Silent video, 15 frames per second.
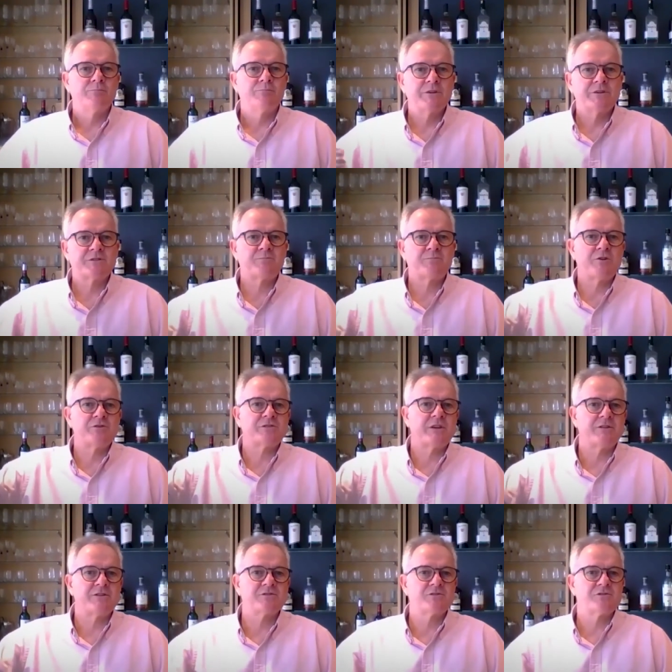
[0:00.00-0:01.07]
expose
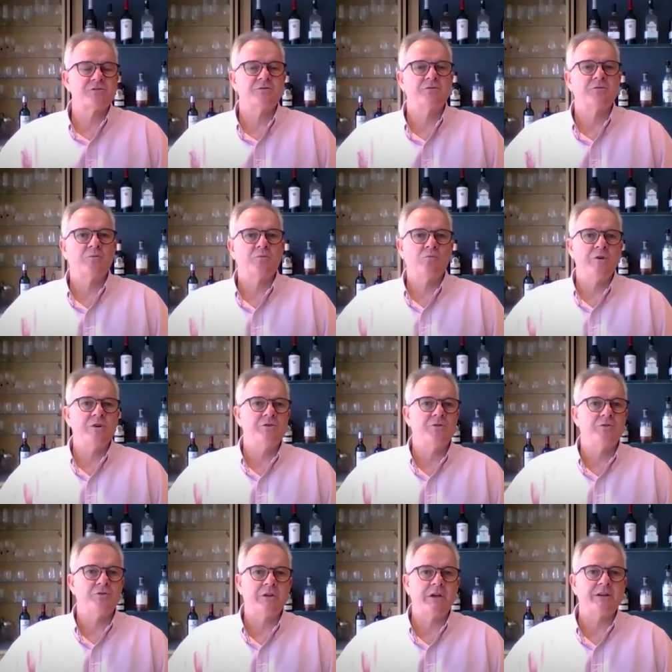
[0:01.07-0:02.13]
others to when you
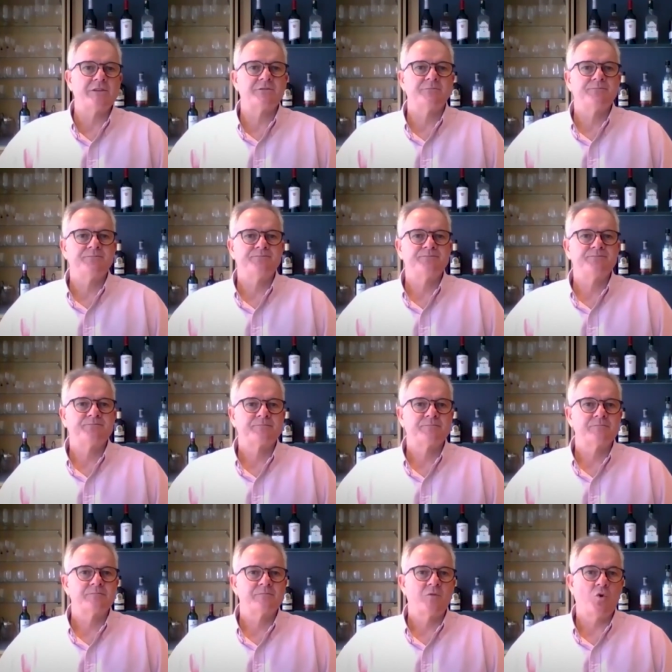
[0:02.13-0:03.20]
do that
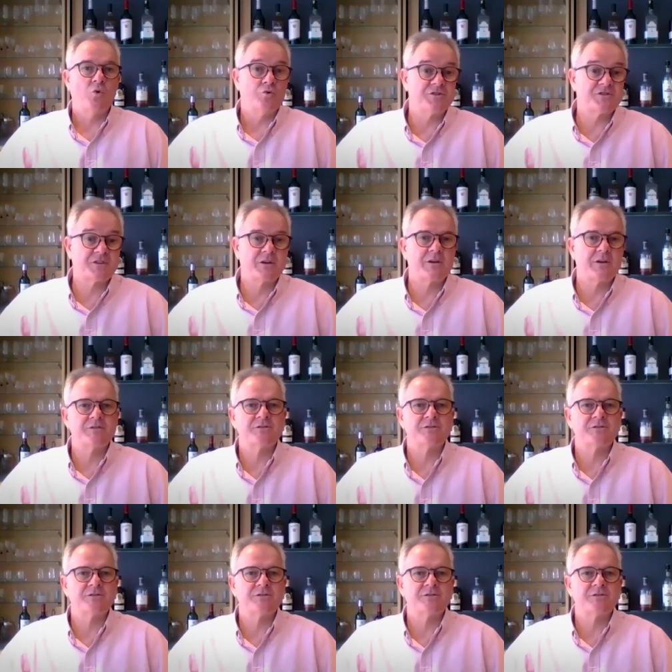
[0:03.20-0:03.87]
or risk others